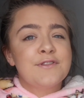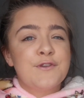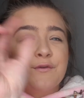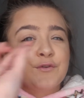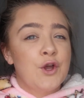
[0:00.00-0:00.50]

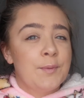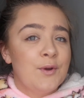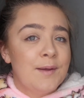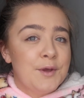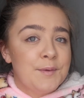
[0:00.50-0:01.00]
so for
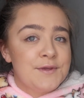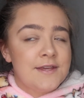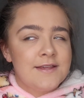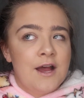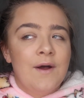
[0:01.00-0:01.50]
copyright
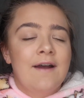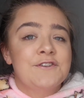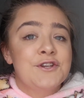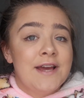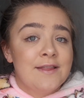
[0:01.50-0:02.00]
purposes I'll have
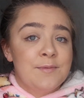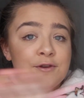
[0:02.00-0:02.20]
to take the